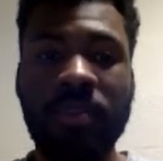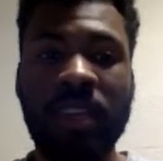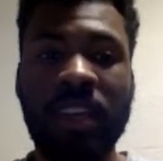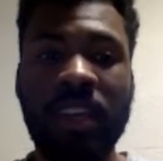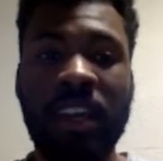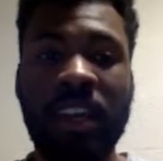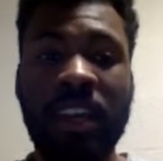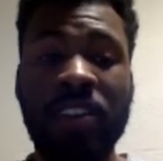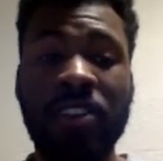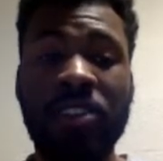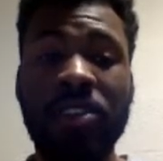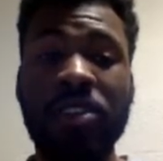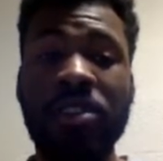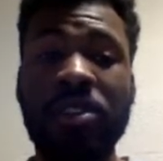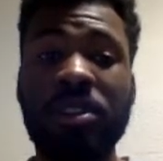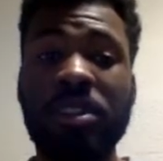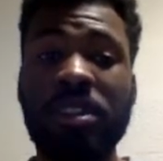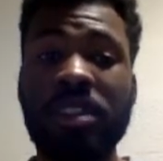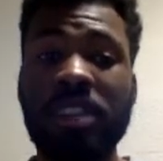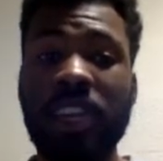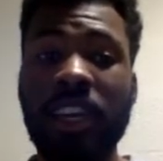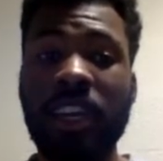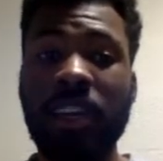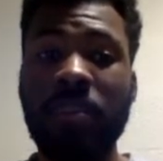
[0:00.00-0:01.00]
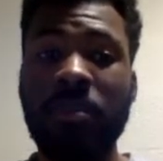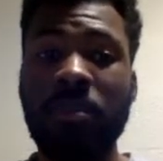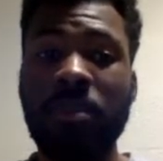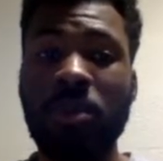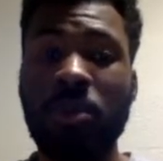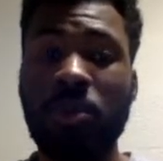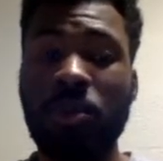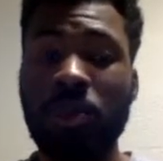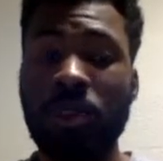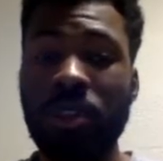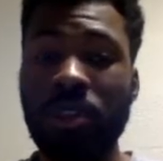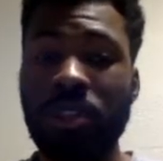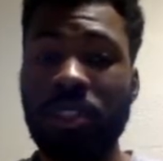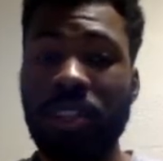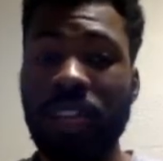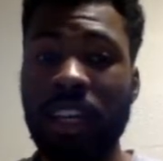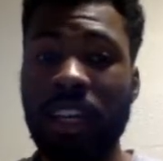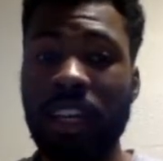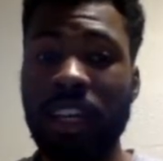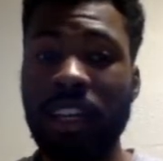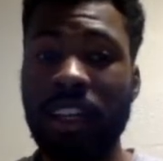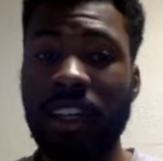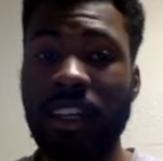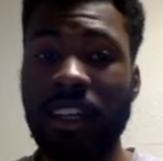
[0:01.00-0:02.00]
And you do the same when you're
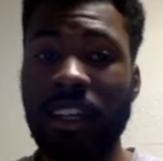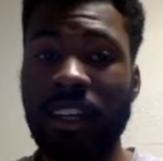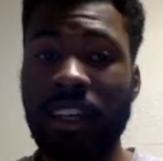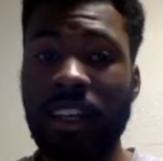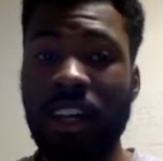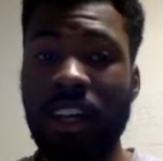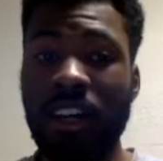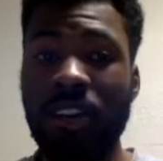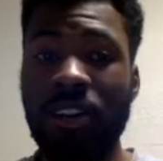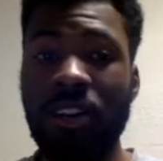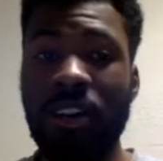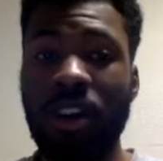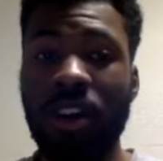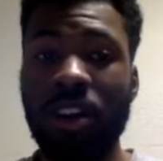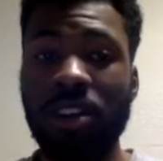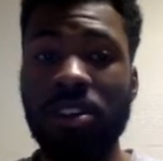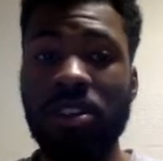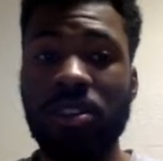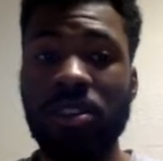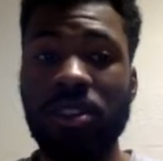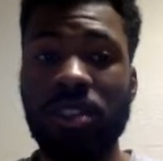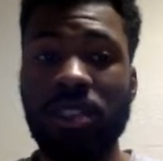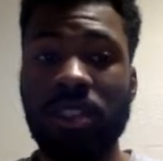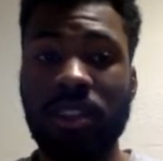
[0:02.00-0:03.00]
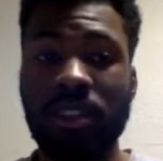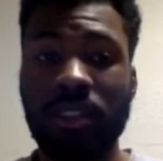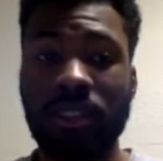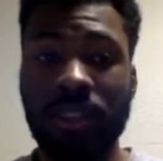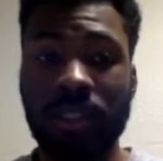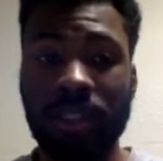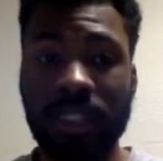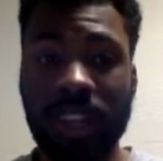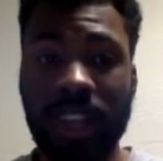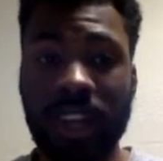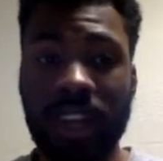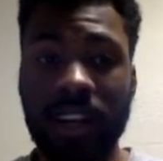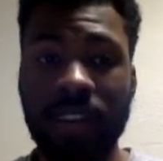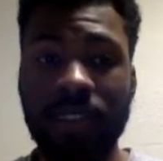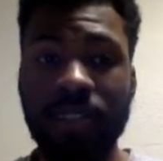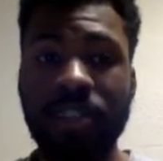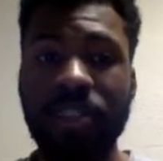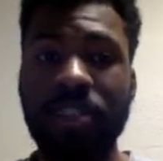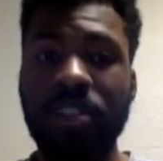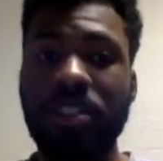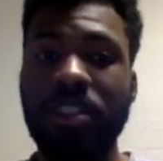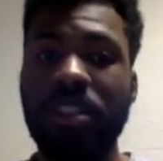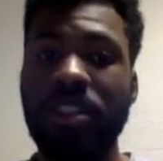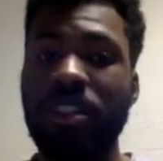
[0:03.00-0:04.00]
taking it across. So instead of going down, you're
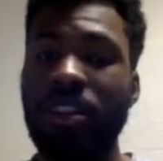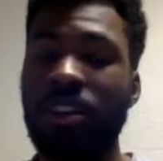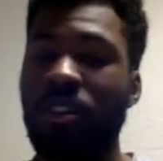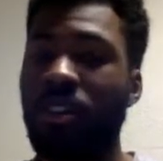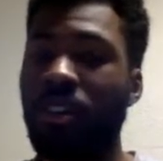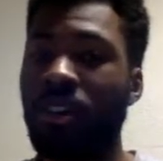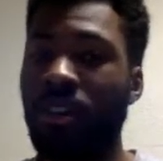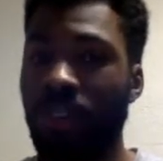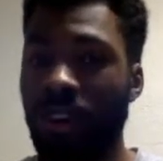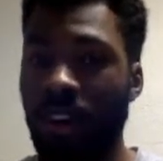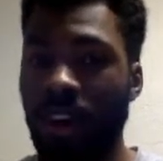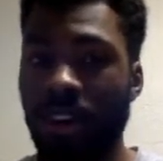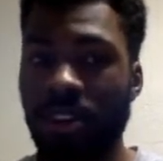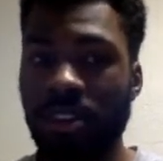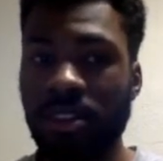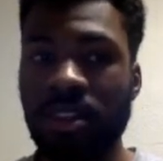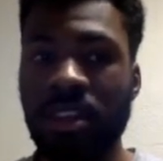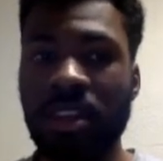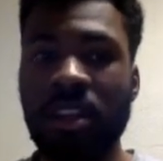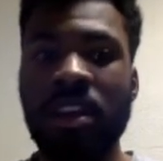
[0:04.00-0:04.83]
just going to go across.